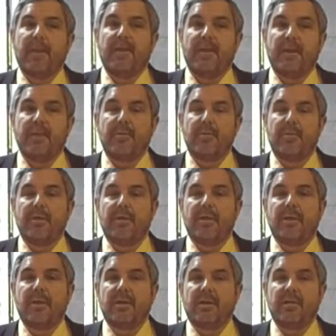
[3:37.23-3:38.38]
neighborhood,
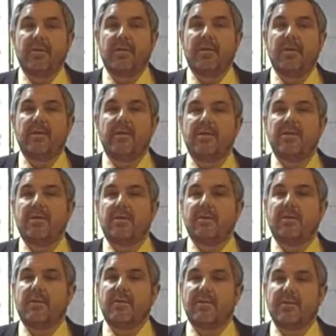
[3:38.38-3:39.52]
in the community in which the
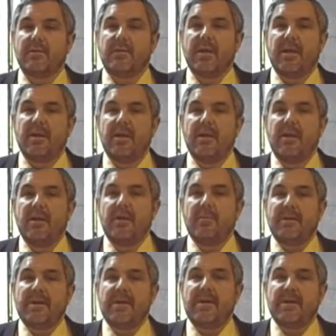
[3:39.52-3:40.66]
home is located,
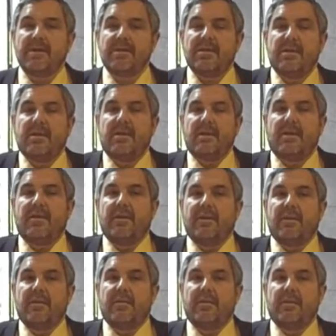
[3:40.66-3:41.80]
because
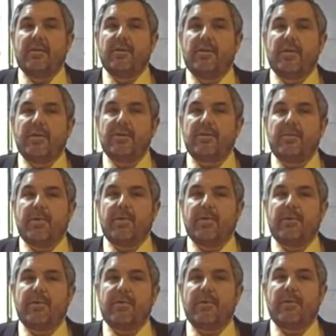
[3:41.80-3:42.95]
the unit is
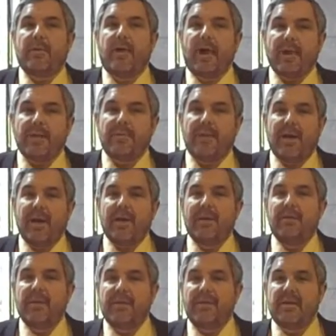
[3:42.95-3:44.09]
both occupied and
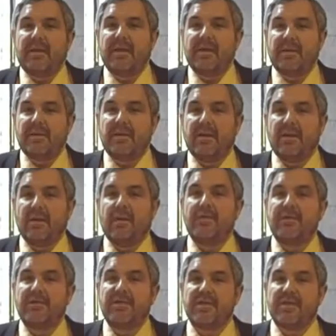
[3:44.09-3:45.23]
maintained and
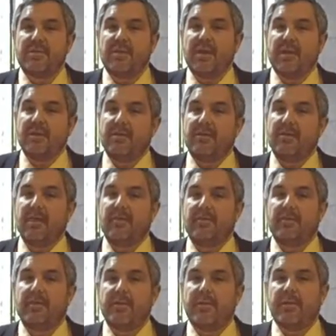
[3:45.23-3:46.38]
overseen by that
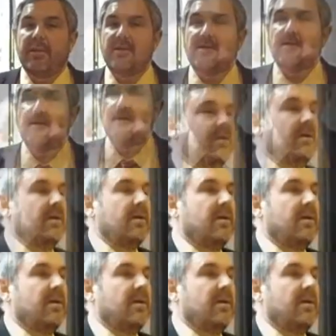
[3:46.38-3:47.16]
affordability steward.